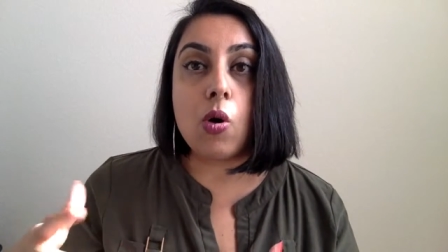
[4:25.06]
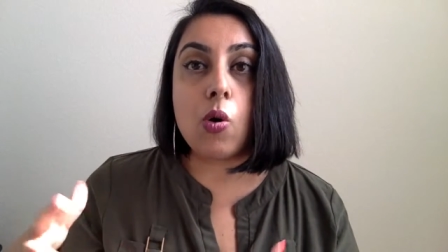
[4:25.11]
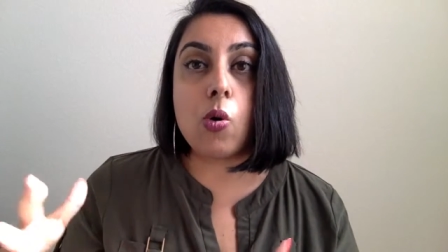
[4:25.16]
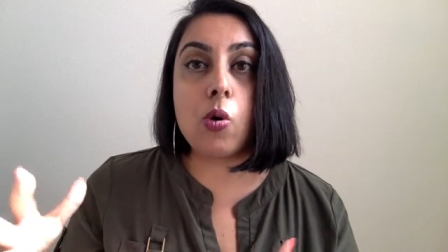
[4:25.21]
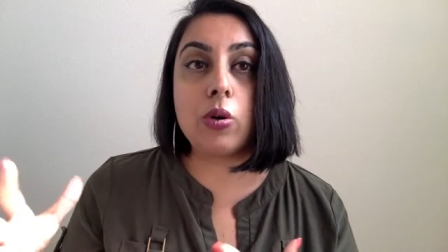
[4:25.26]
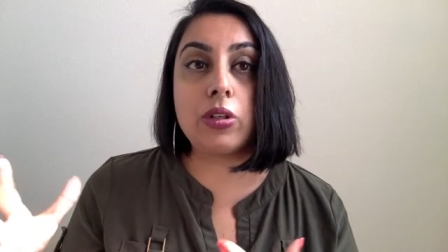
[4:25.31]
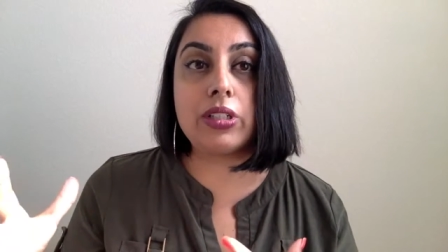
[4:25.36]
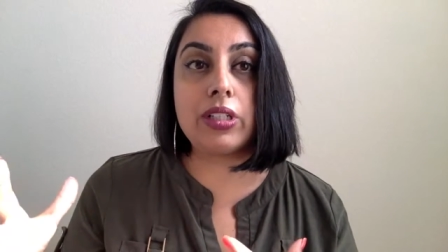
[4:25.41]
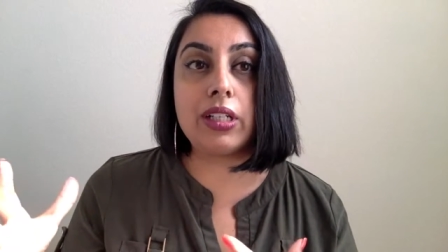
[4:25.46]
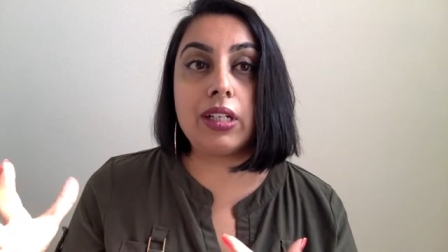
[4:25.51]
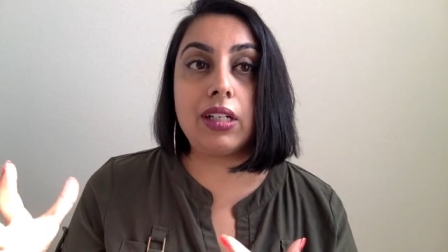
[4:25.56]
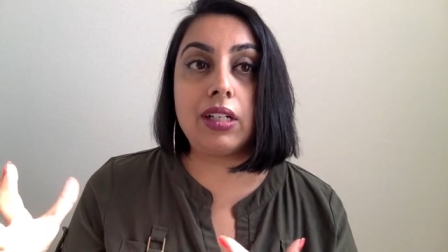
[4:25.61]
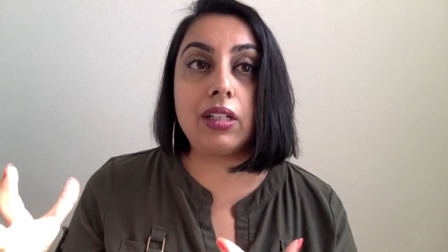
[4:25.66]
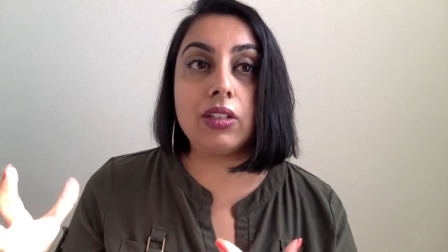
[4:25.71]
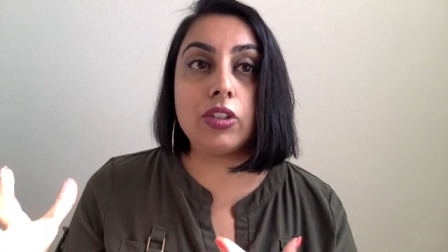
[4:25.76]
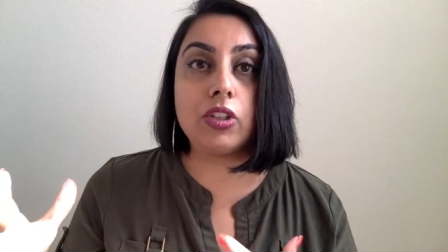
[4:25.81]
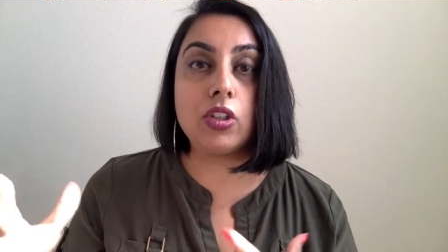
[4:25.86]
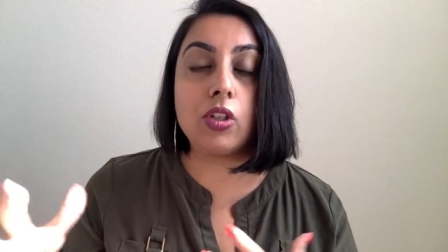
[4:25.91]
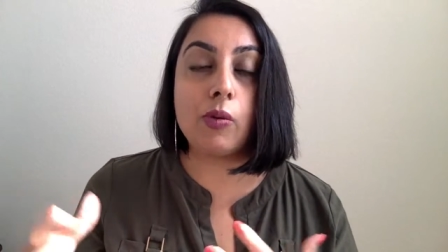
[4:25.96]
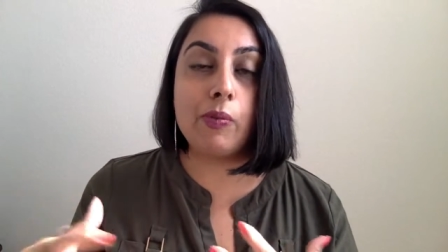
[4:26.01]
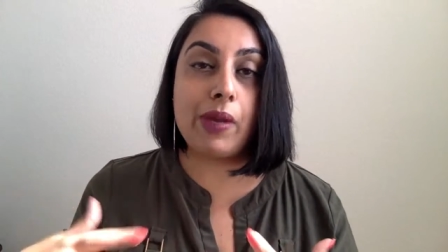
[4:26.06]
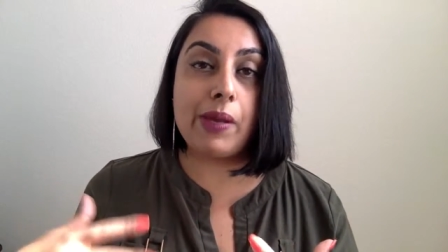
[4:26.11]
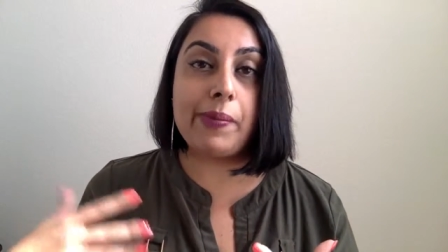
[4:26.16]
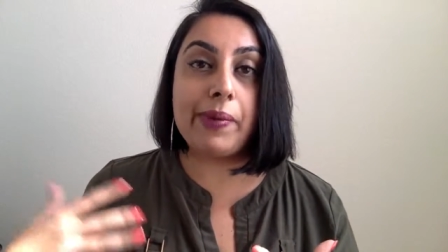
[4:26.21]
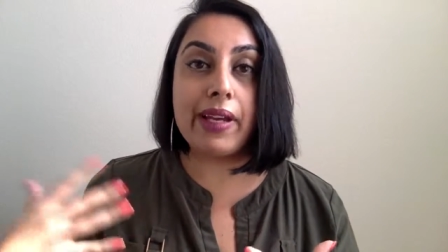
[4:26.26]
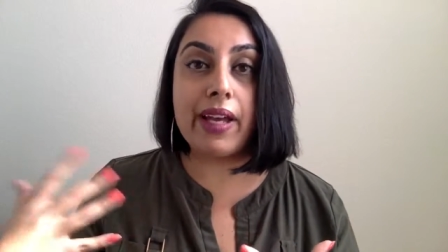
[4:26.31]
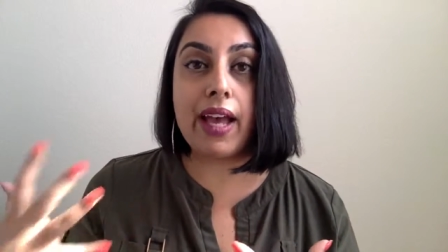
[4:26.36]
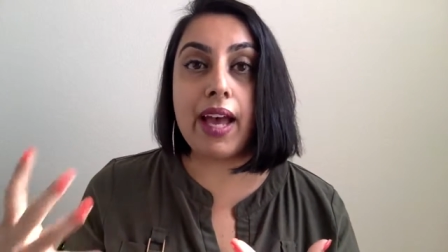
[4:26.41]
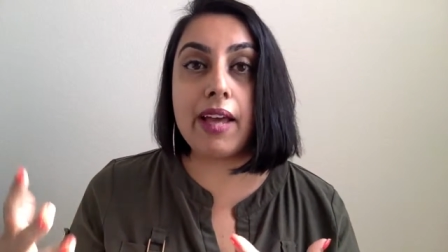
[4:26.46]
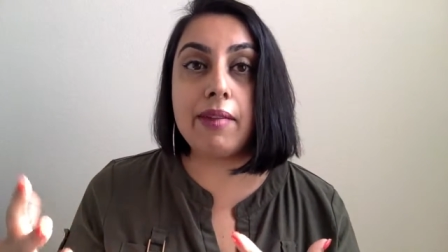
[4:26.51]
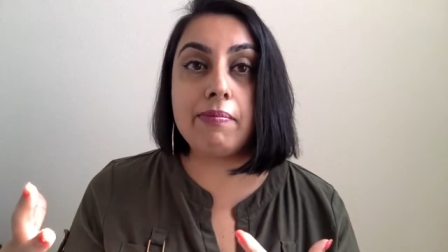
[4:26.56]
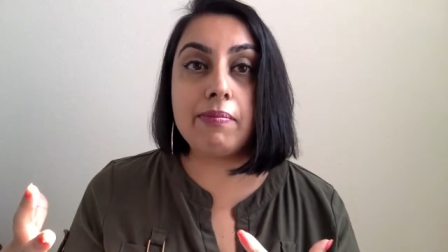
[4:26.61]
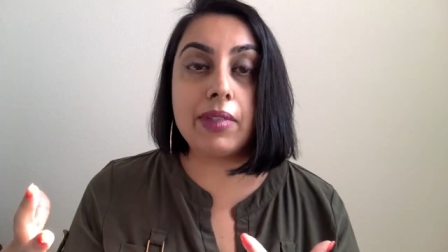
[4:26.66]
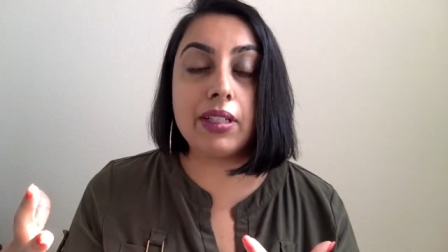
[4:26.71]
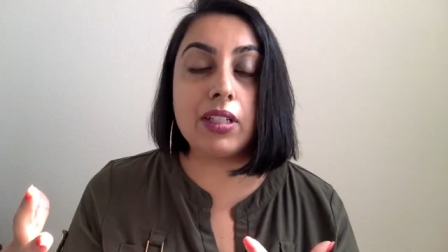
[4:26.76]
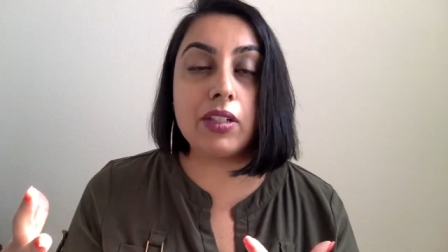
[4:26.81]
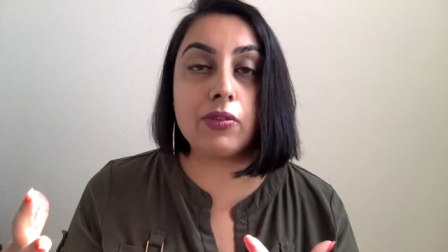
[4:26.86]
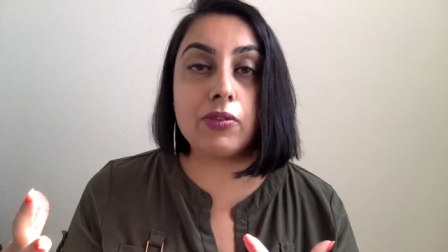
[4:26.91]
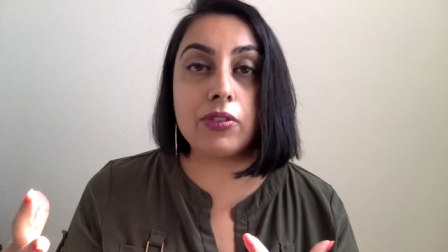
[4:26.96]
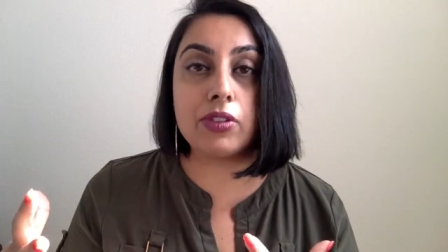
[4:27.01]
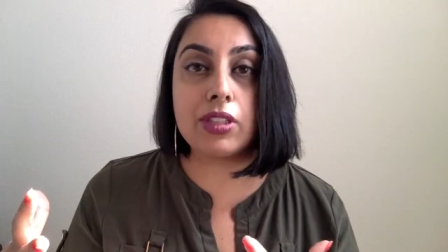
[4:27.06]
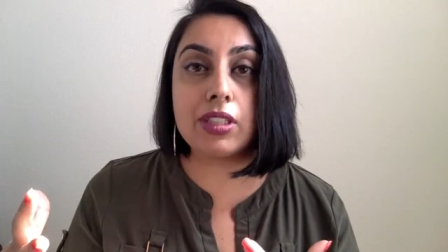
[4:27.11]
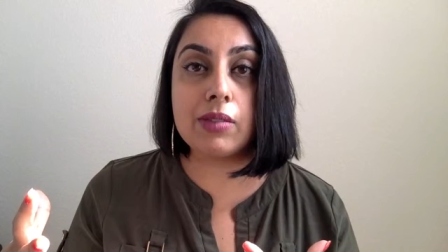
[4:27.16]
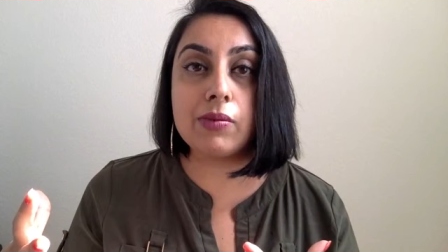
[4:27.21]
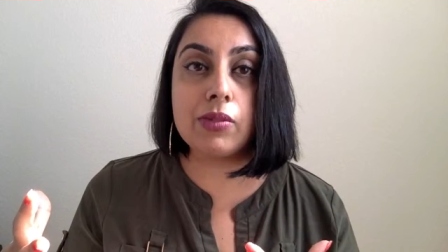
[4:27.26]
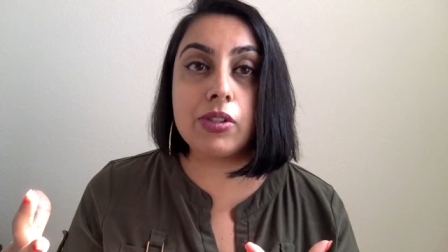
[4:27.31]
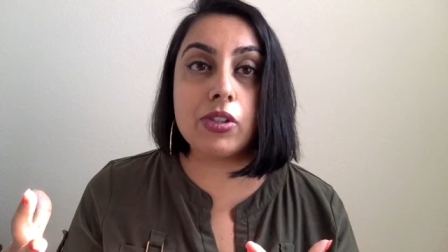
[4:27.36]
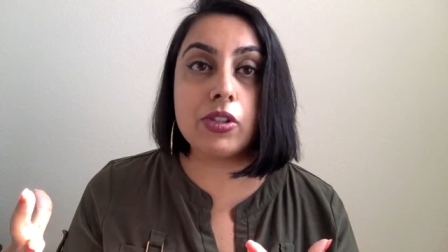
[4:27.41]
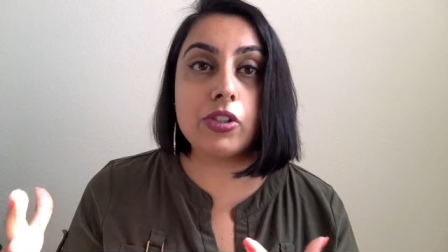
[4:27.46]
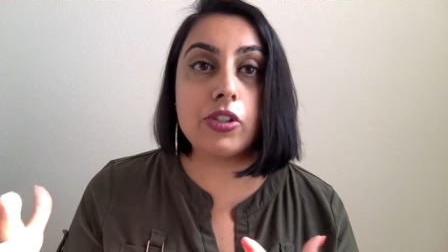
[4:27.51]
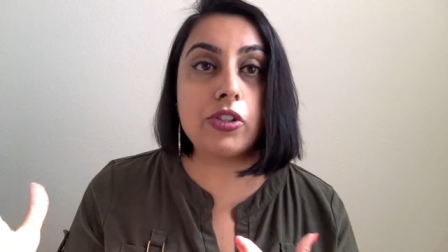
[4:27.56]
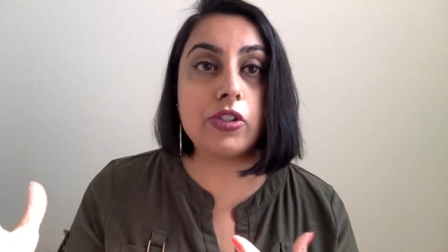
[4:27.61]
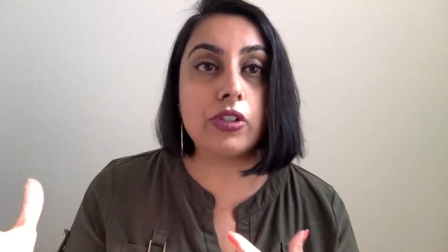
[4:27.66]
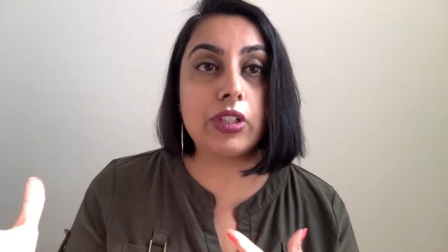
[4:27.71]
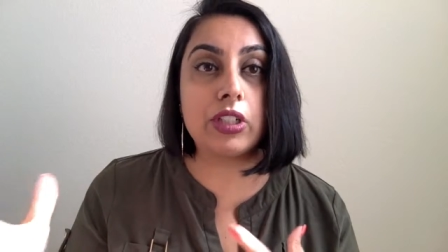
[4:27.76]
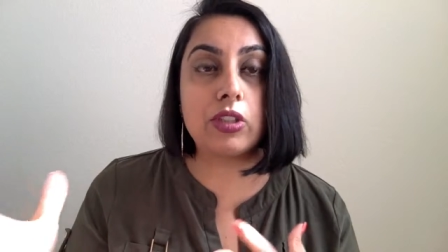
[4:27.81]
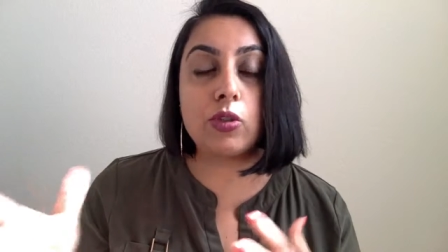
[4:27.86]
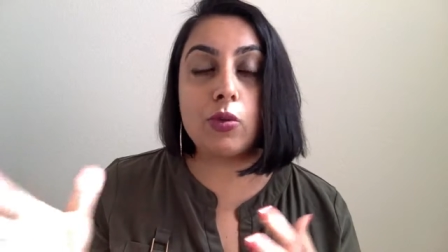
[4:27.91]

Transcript: or till, maybe I had money for some surgery